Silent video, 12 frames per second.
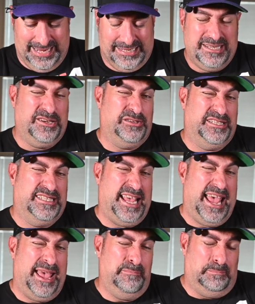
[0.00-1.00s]
is a little
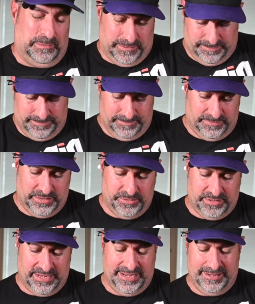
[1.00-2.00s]
damp.
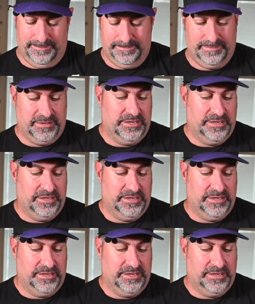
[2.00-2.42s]
Okay.